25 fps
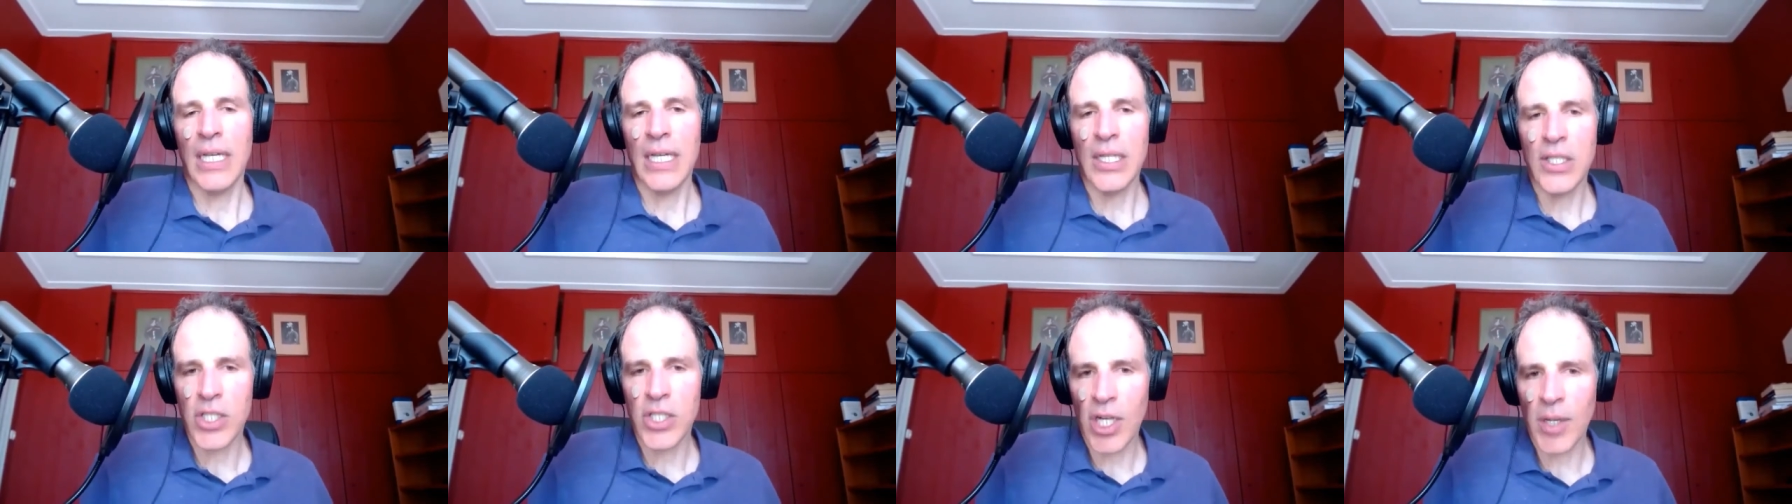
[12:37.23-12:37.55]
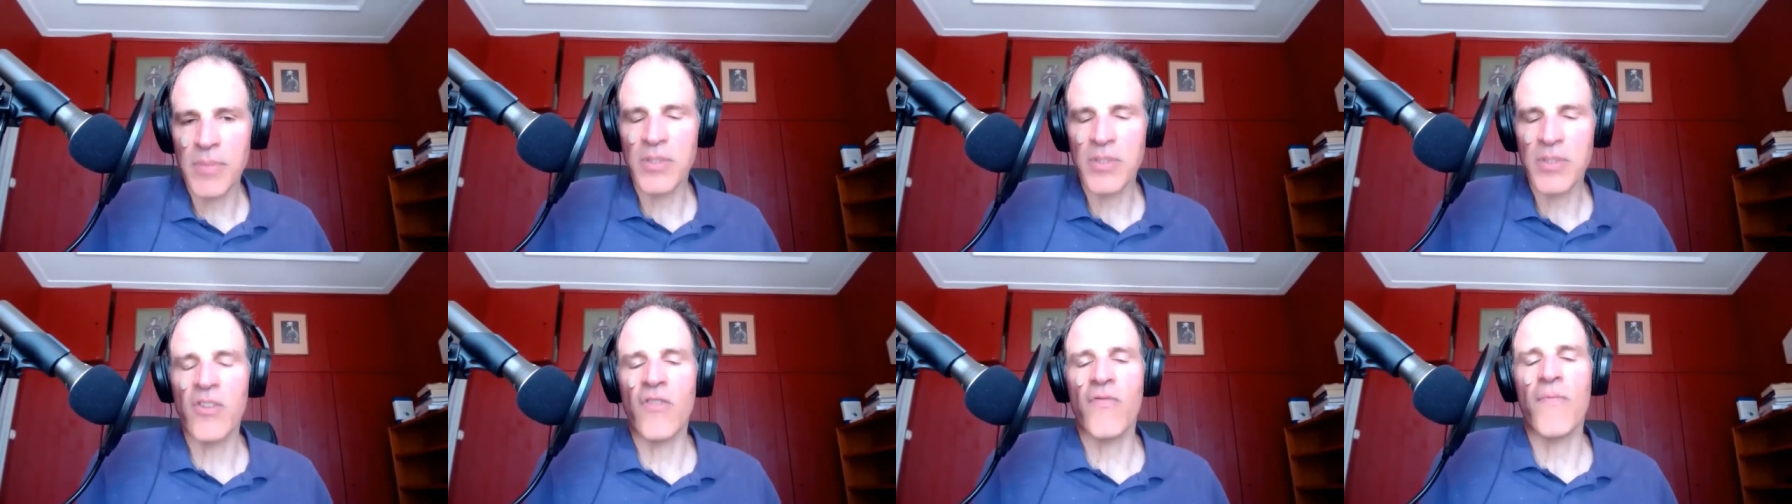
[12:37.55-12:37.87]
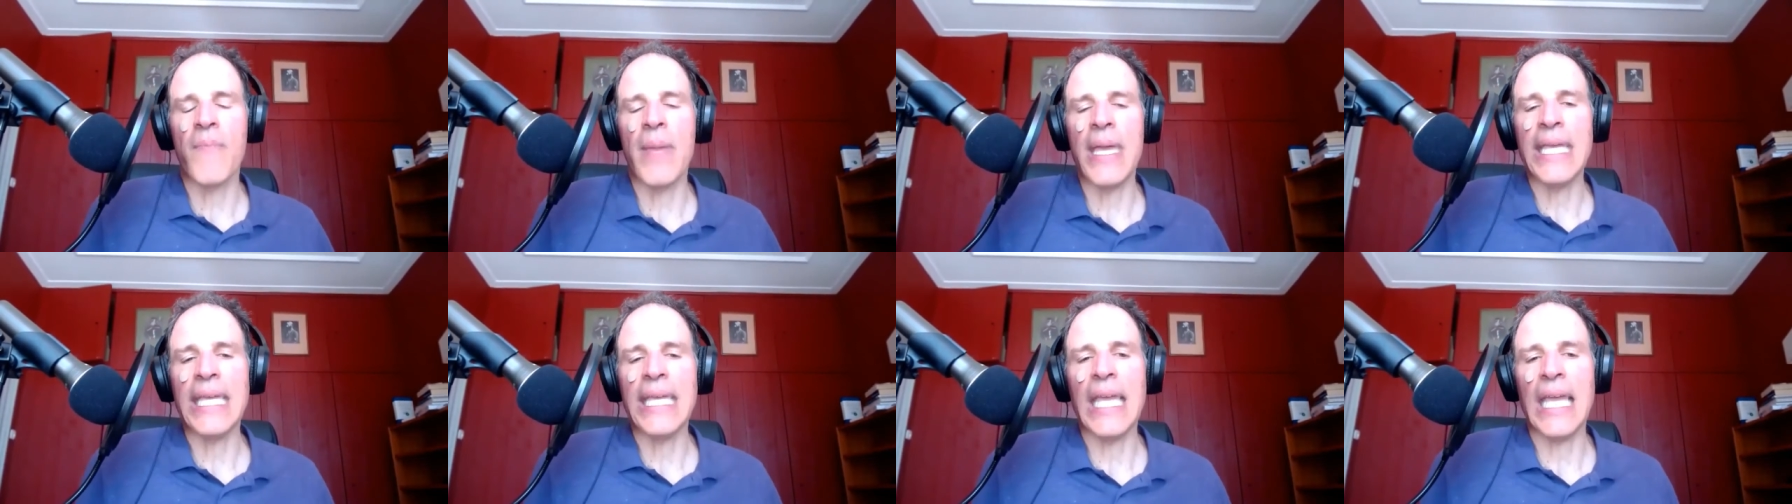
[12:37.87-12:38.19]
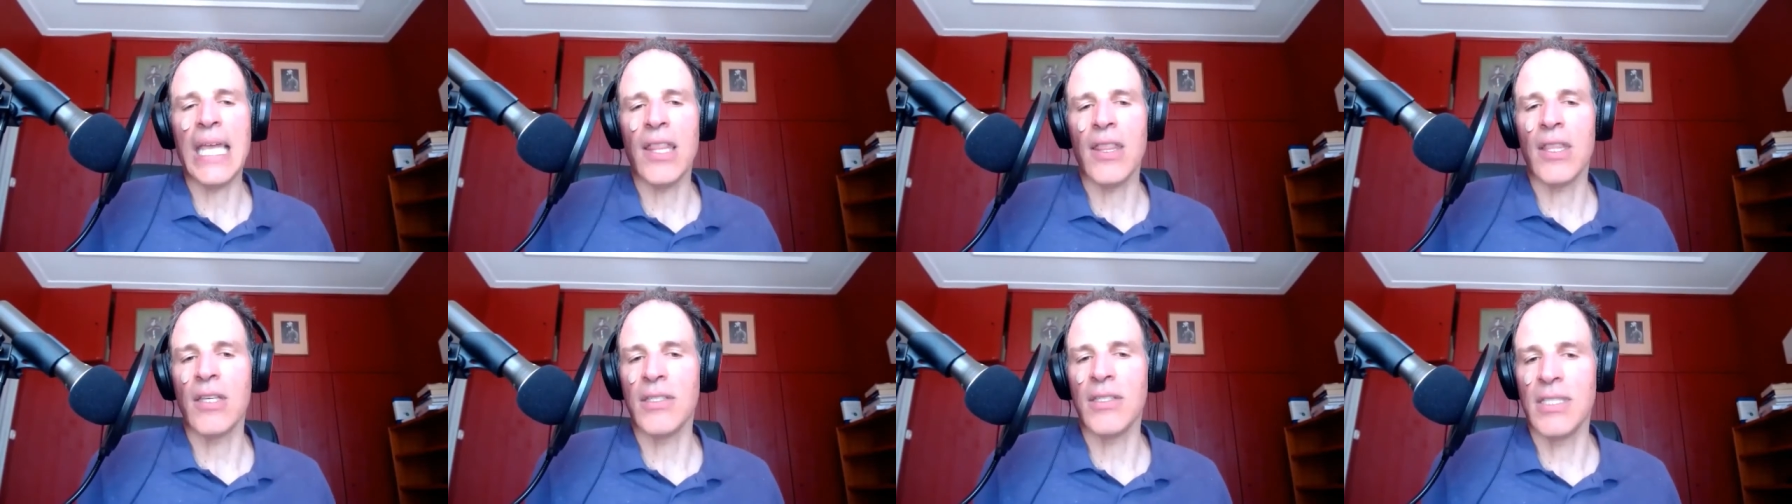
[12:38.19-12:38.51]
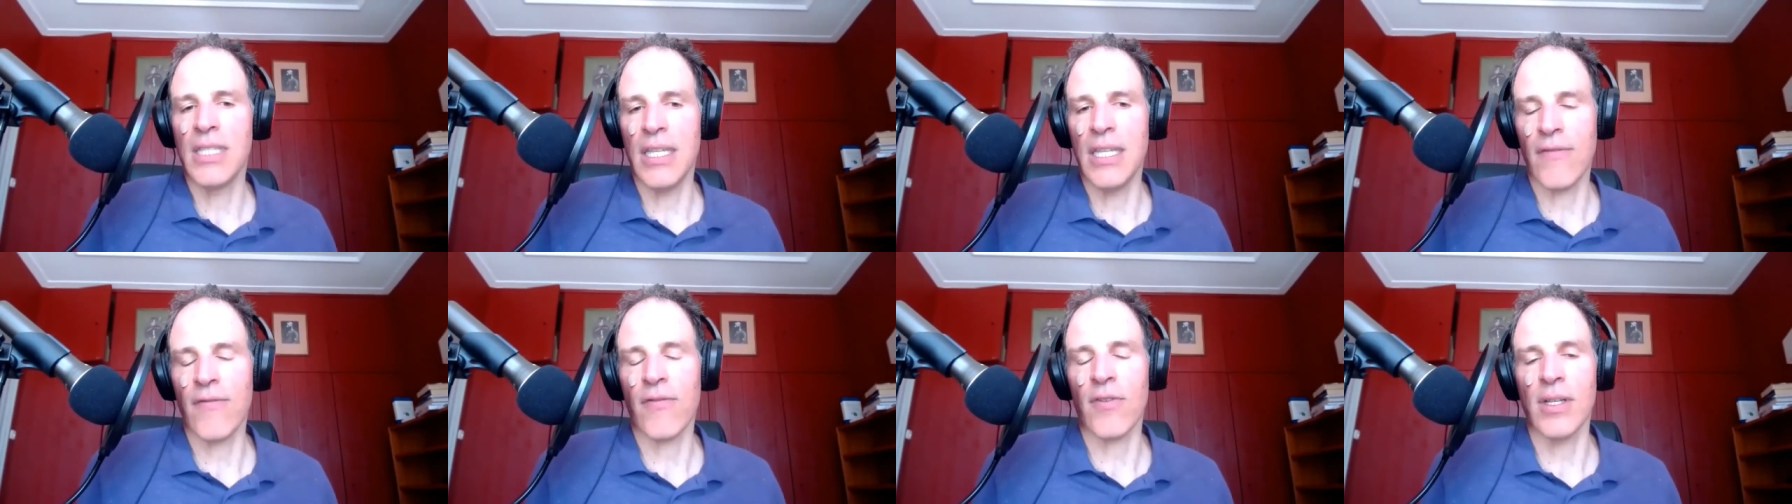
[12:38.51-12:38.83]
in terms of making the
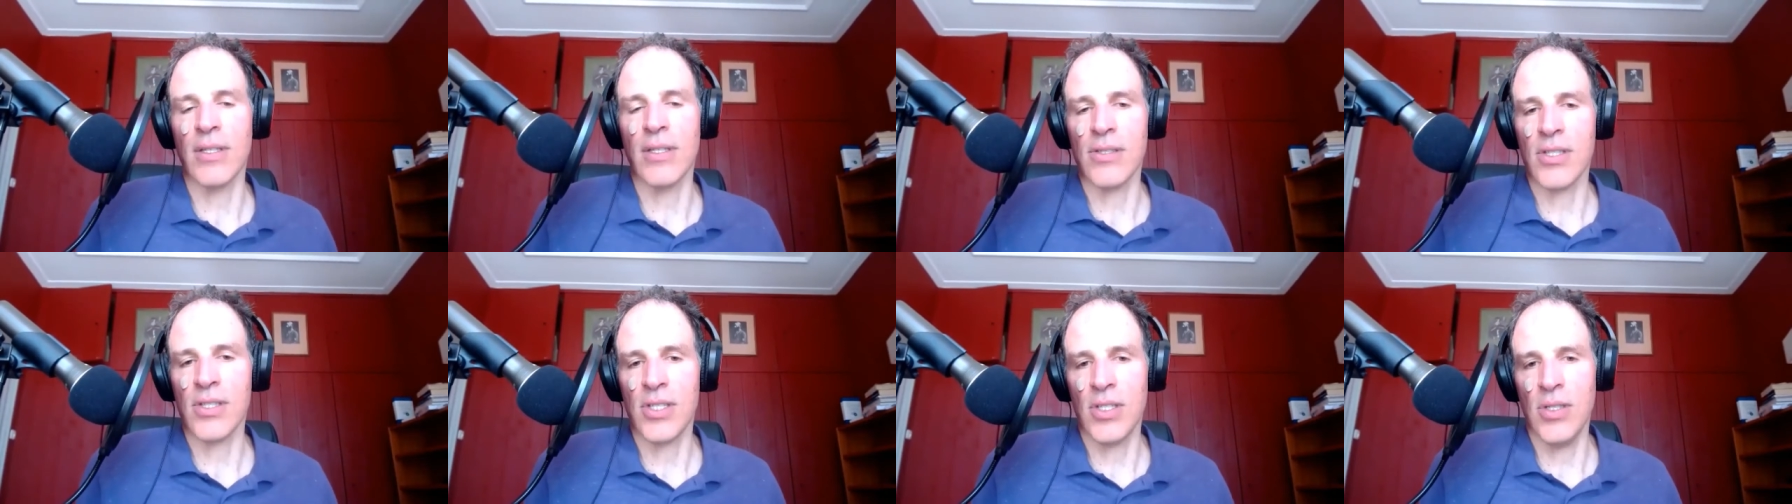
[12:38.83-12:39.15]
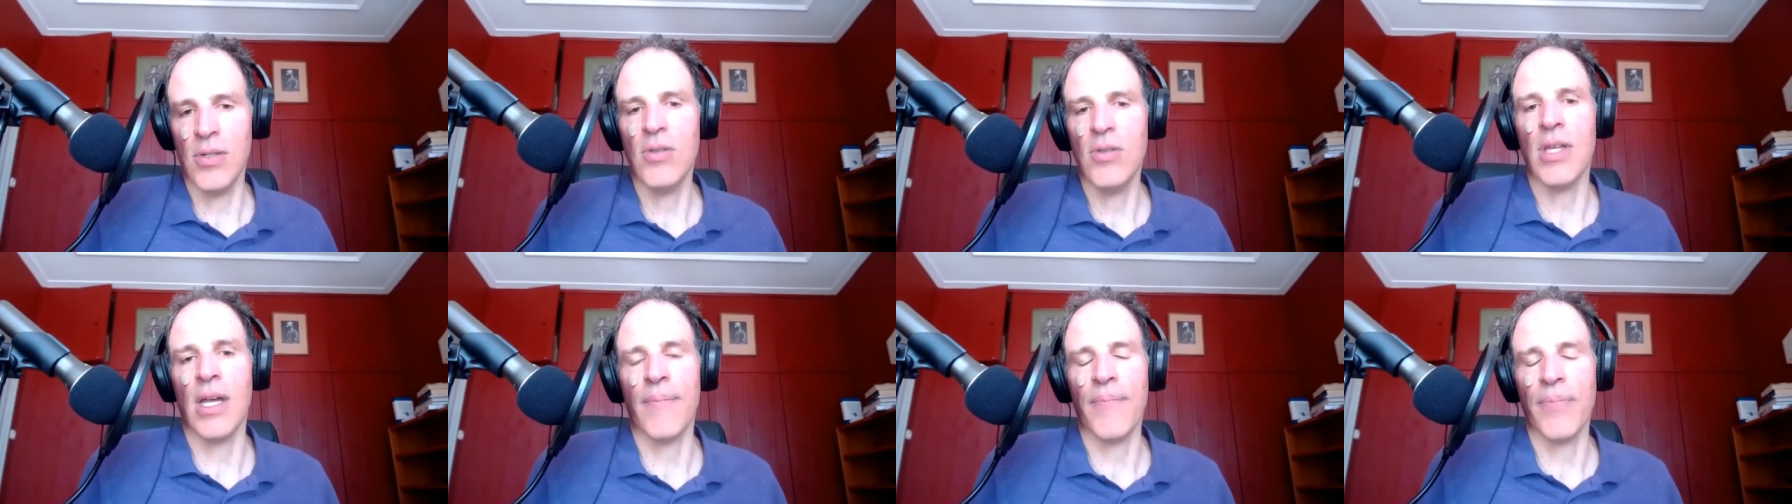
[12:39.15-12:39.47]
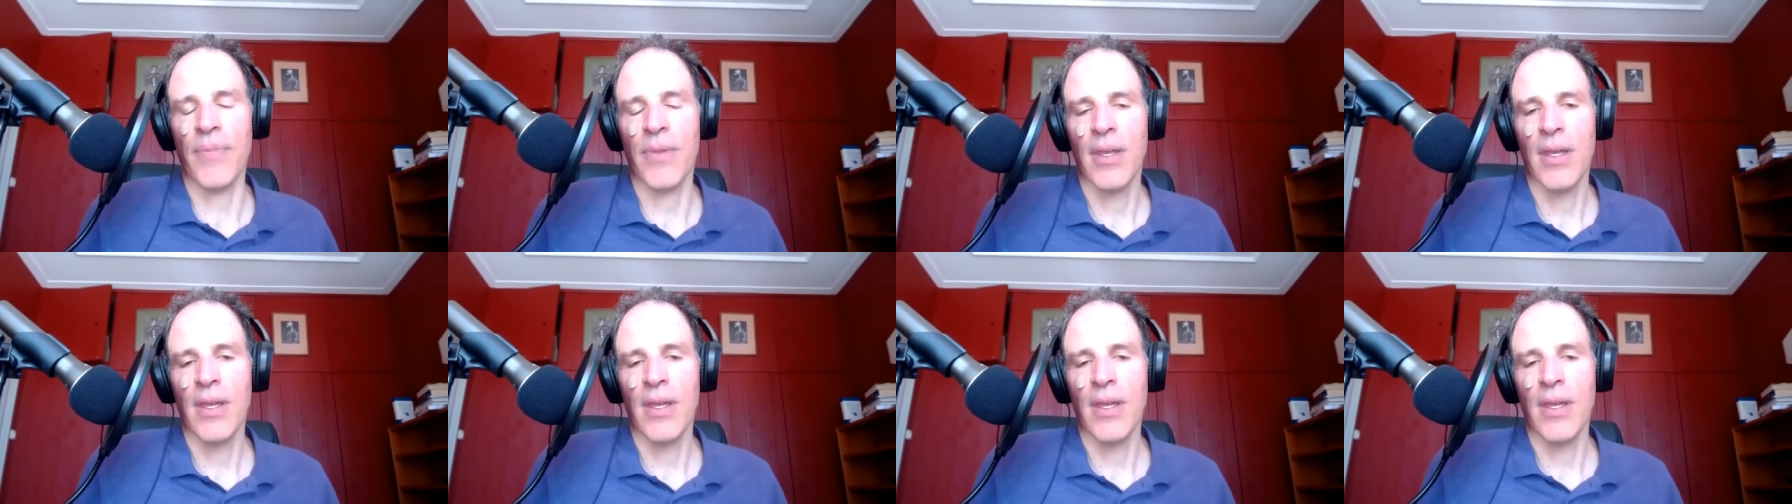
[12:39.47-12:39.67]
difference to them.